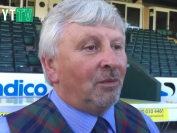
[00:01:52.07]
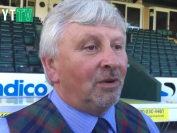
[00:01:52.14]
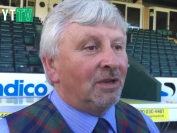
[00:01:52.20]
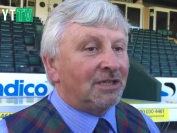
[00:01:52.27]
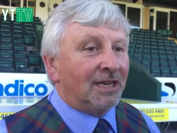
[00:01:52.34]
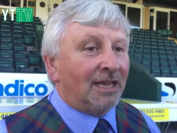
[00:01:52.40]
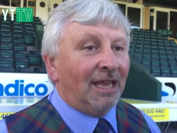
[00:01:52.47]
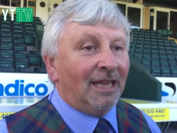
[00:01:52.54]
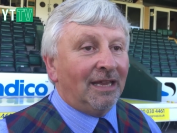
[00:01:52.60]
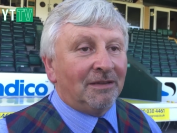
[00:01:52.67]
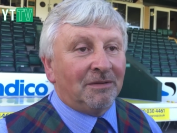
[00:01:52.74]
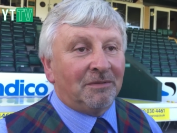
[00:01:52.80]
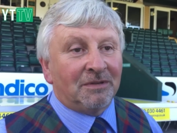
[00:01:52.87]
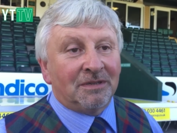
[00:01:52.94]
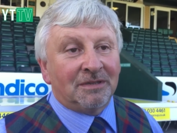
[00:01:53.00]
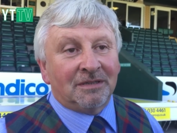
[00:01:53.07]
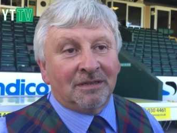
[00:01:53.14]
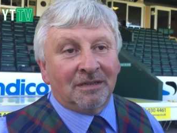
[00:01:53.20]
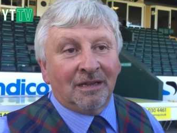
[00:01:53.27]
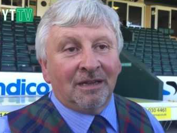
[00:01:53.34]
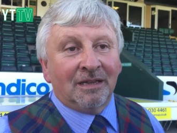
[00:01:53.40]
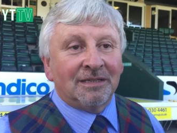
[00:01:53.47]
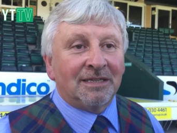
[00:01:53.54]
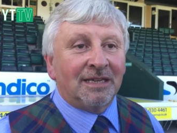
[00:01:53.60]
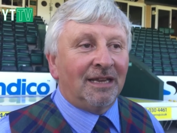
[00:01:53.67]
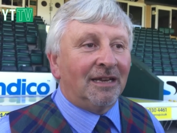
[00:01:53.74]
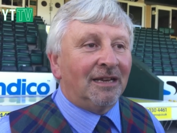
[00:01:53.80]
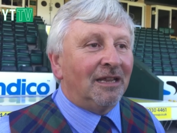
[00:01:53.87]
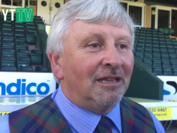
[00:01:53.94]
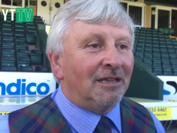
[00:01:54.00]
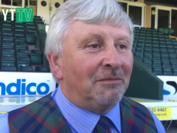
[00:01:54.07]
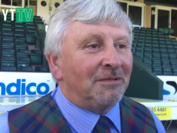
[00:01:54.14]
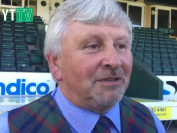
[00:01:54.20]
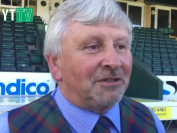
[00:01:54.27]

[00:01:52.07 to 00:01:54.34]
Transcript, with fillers: Which again sent another